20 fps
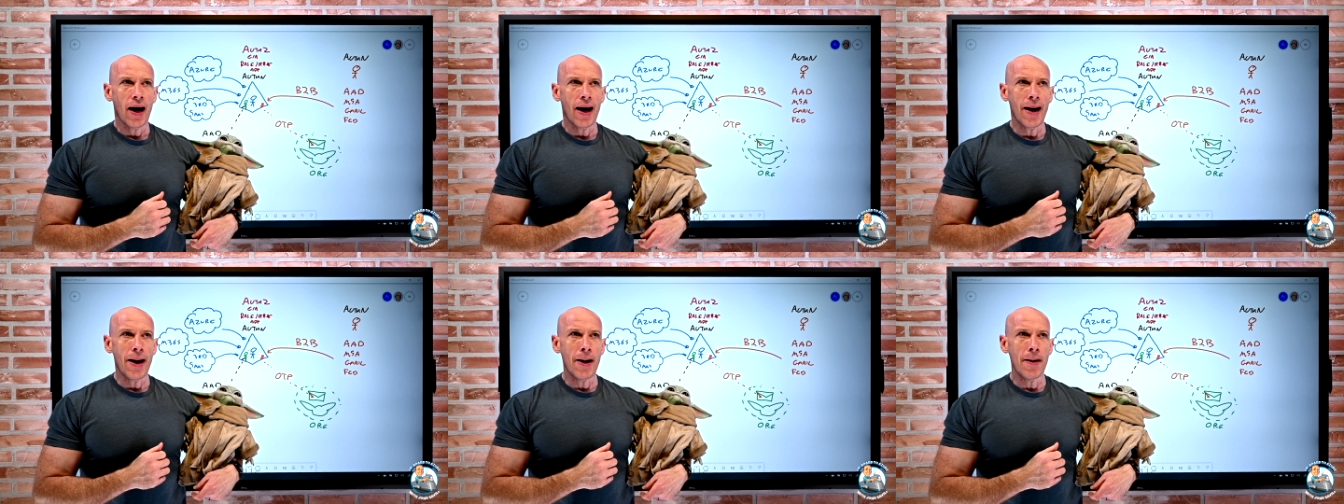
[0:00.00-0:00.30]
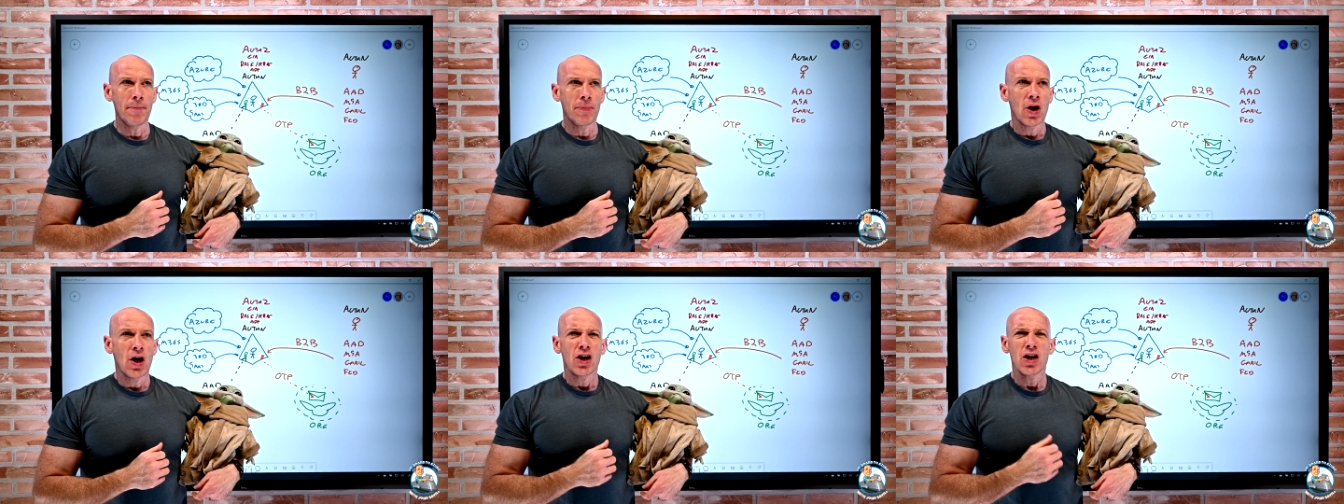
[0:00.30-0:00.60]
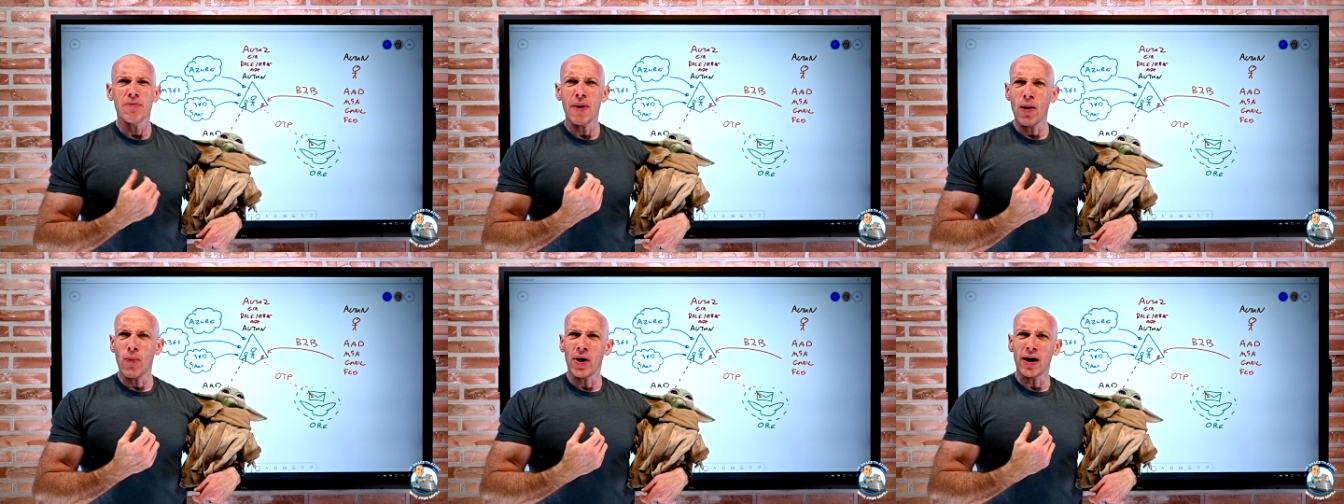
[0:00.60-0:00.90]
Um,
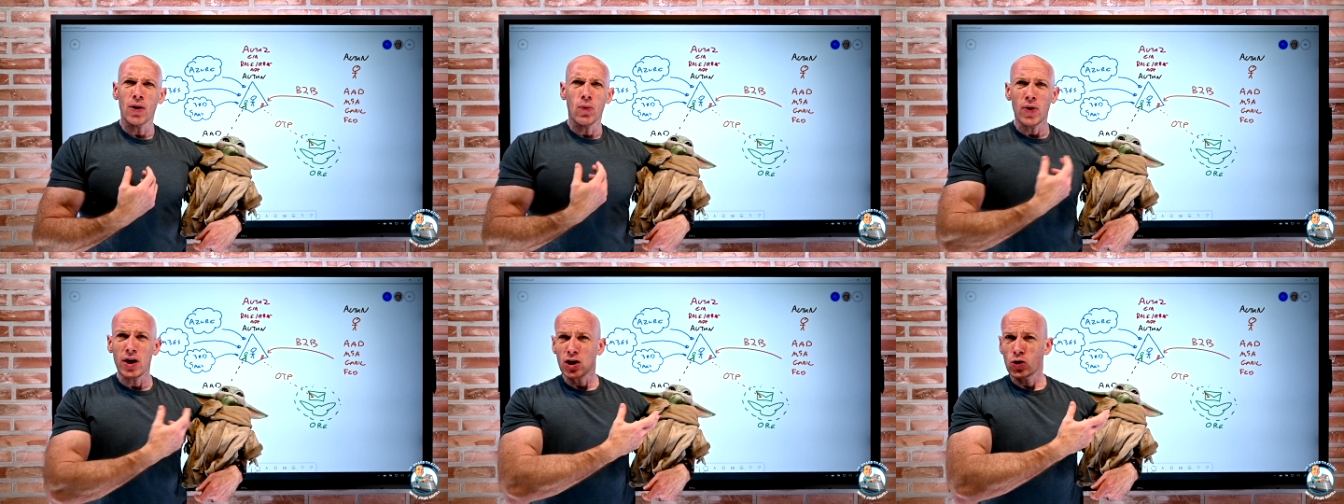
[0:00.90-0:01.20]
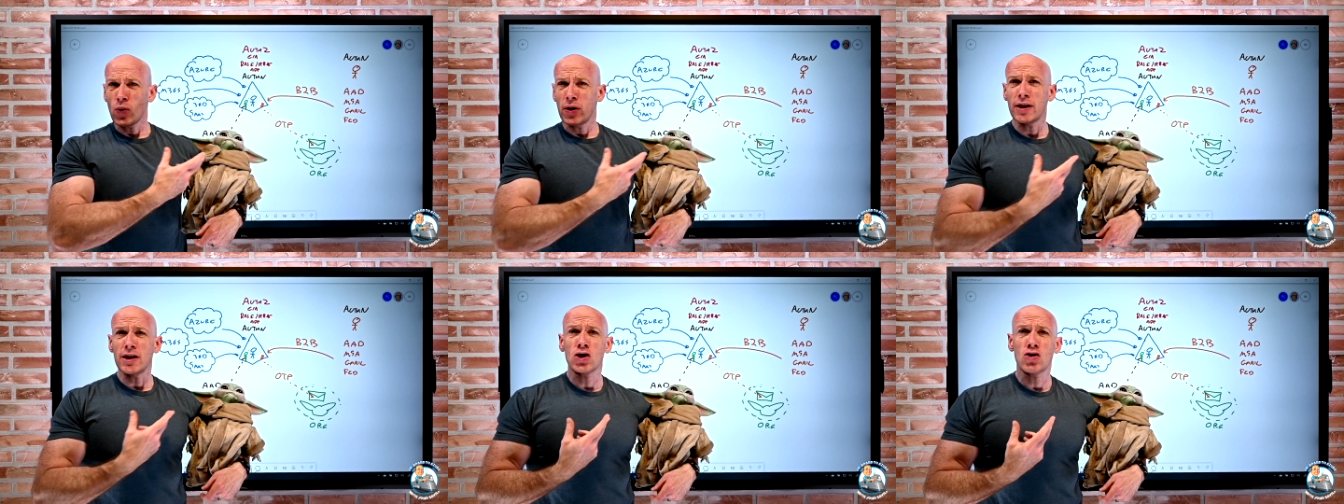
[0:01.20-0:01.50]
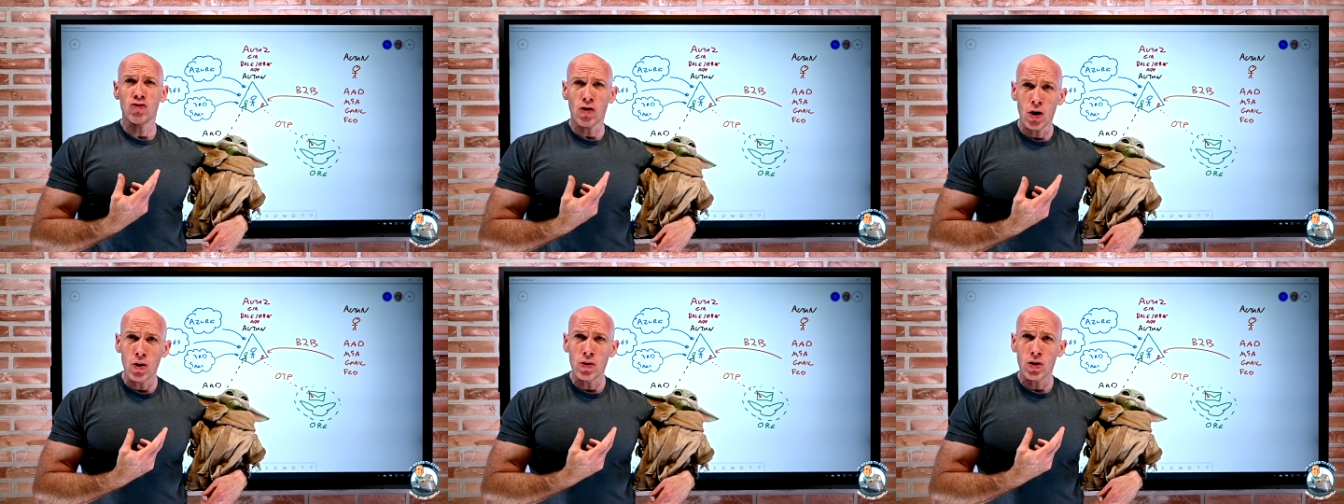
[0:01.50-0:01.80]
you may wonder which one is
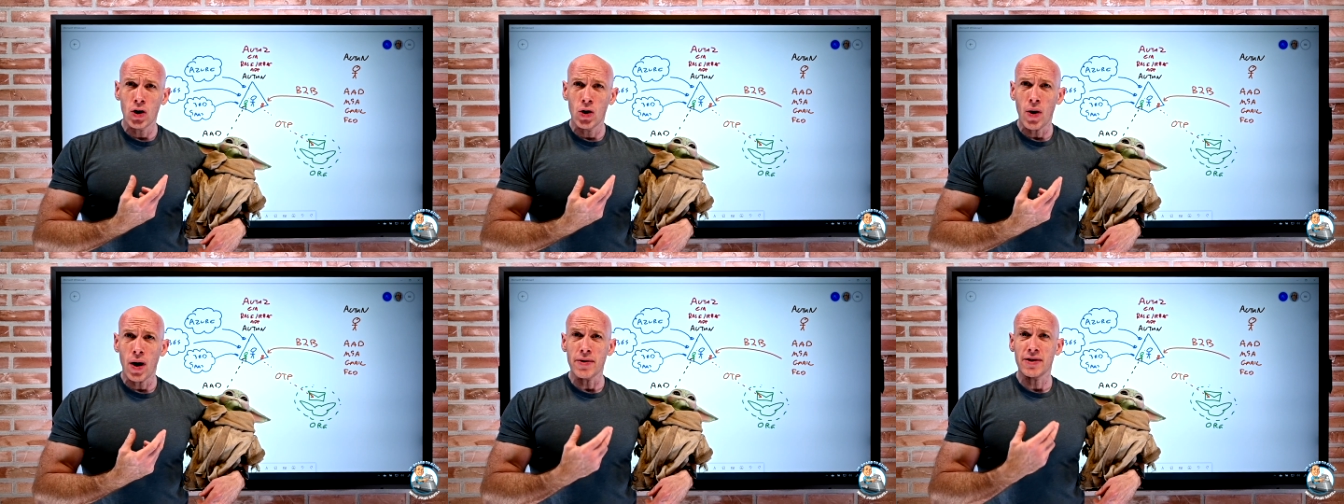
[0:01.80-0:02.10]
Grogu.